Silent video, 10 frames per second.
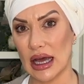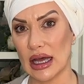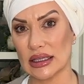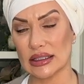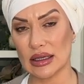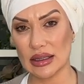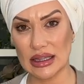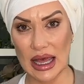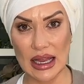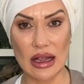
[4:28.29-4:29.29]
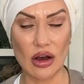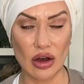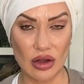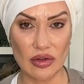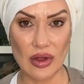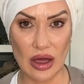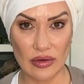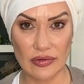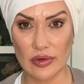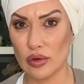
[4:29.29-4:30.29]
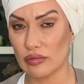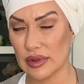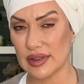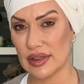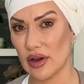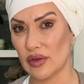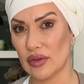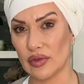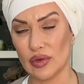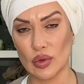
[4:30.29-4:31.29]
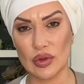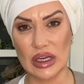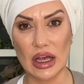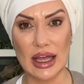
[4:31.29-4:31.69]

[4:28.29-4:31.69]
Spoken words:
and they are therefore reserved for the